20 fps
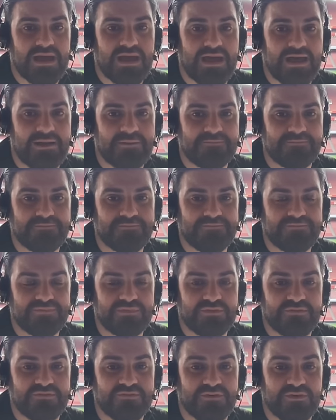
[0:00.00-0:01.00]

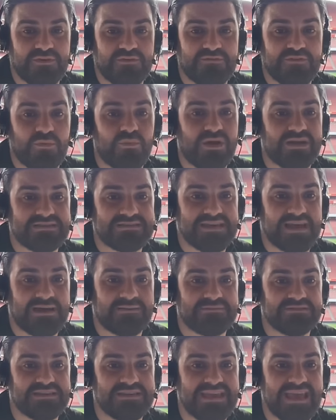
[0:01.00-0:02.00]
for West
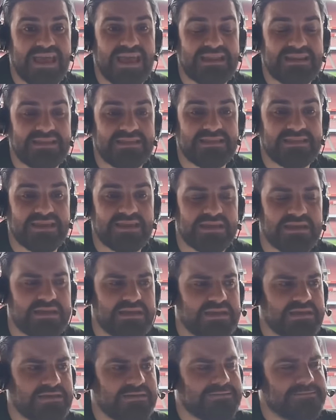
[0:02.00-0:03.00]
Ham to get anything.
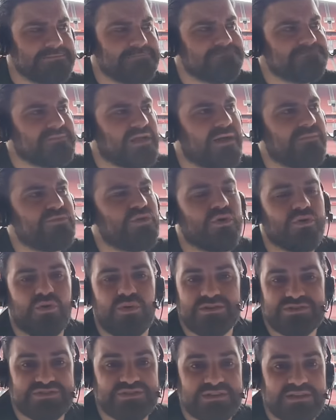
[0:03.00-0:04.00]
I'm not
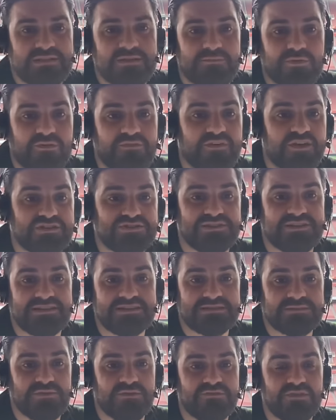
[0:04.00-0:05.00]
questioning the
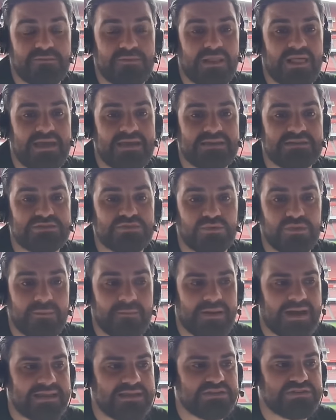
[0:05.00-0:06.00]
professionalism of the players or the
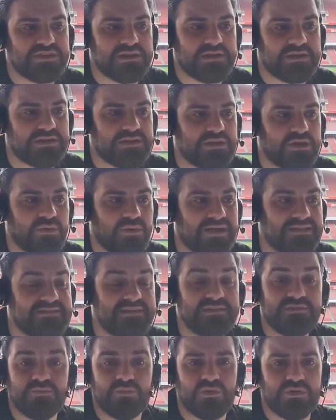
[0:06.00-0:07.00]
manager. You know, I
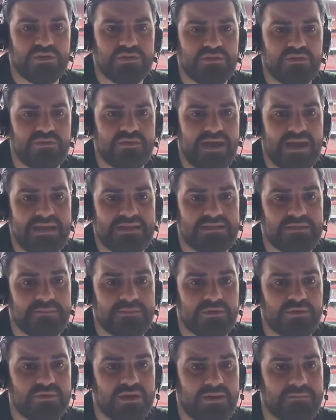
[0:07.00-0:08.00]
didn't want to do that in the
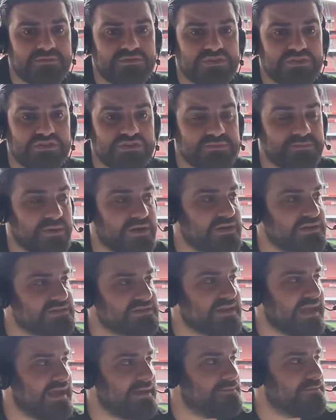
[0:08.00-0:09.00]
build-up to the
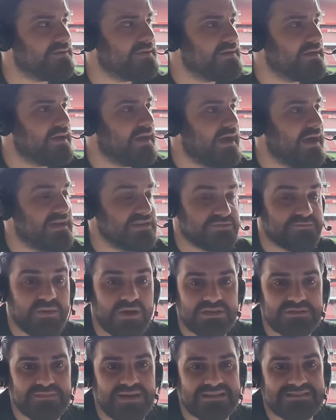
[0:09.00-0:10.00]
Spurs game,
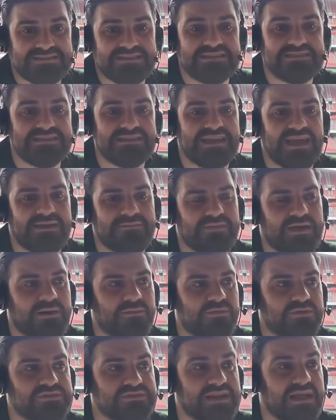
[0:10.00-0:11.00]
Spurs-Man City game
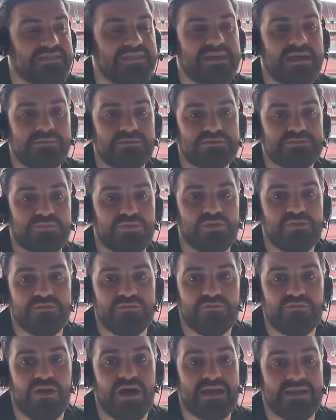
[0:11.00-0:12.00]
that was. And I think I was
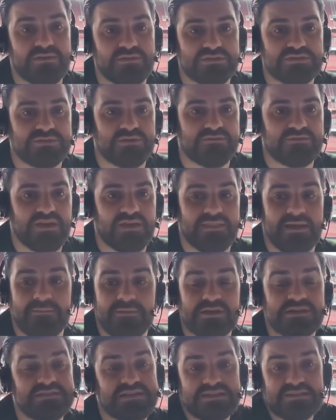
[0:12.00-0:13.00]
proved right not to have done that,
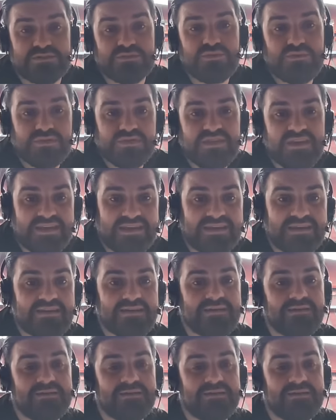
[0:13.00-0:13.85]
because I do think